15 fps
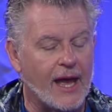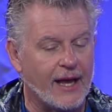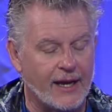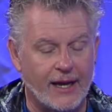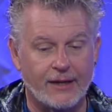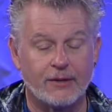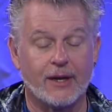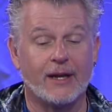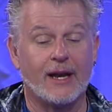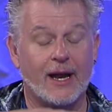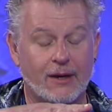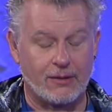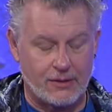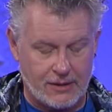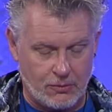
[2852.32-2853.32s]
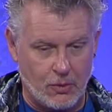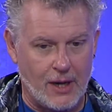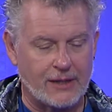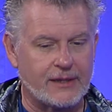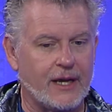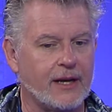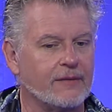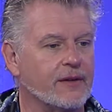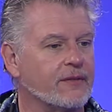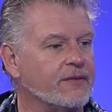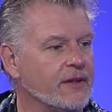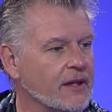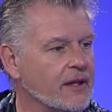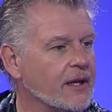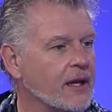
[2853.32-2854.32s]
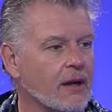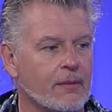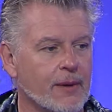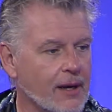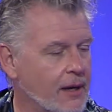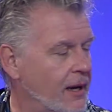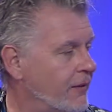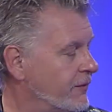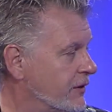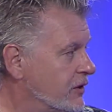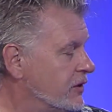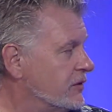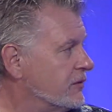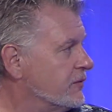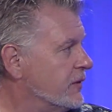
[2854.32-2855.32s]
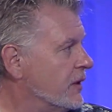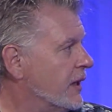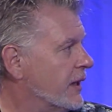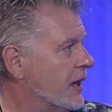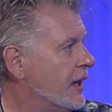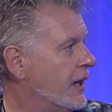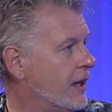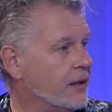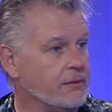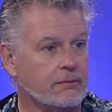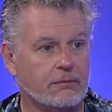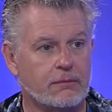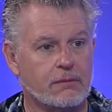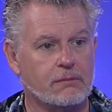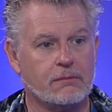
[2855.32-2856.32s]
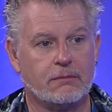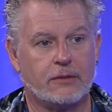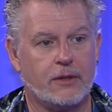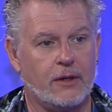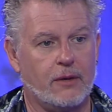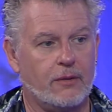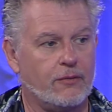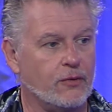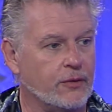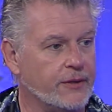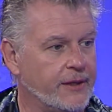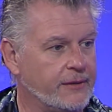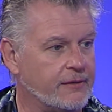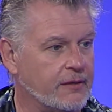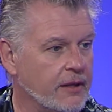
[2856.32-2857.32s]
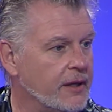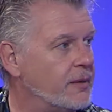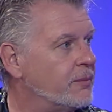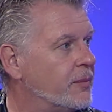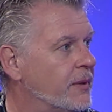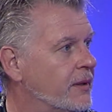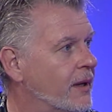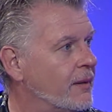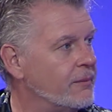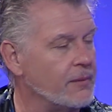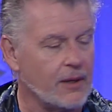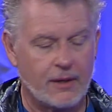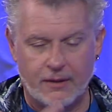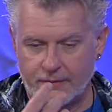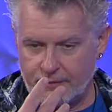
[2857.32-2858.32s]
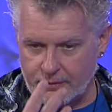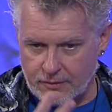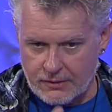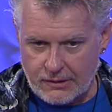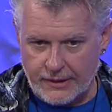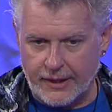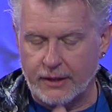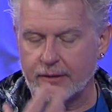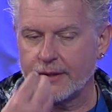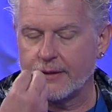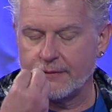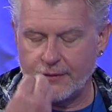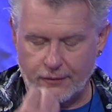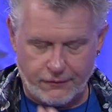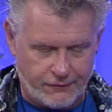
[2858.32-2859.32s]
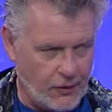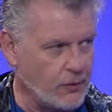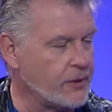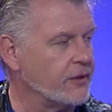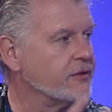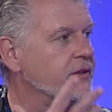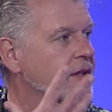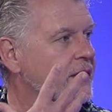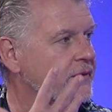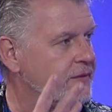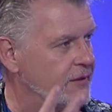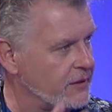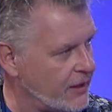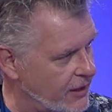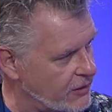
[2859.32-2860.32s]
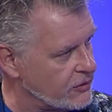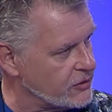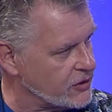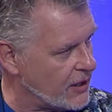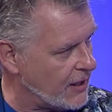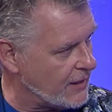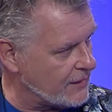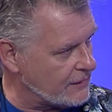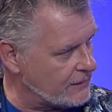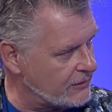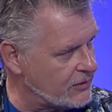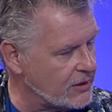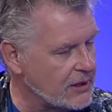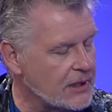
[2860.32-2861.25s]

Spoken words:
And I walked out of it feeling like, oh my God, I just feel like I had, you know, a full night's sleep, and I feel clear, and I feel focused, and I feel energized.